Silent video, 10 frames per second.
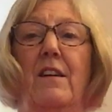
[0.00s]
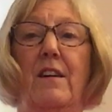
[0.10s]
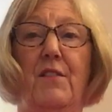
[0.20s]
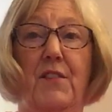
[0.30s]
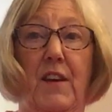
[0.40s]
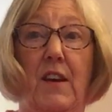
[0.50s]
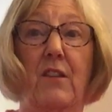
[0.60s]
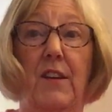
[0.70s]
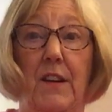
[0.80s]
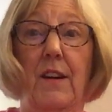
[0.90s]
I think he
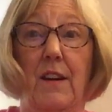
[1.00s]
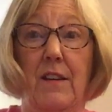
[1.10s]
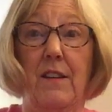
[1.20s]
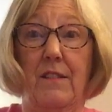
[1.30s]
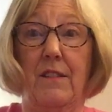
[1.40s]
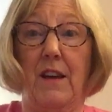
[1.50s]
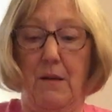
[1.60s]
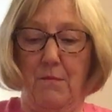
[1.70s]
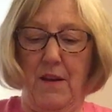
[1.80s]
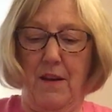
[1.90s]
got a lucky
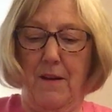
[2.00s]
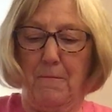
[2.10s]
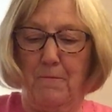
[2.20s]
escape there.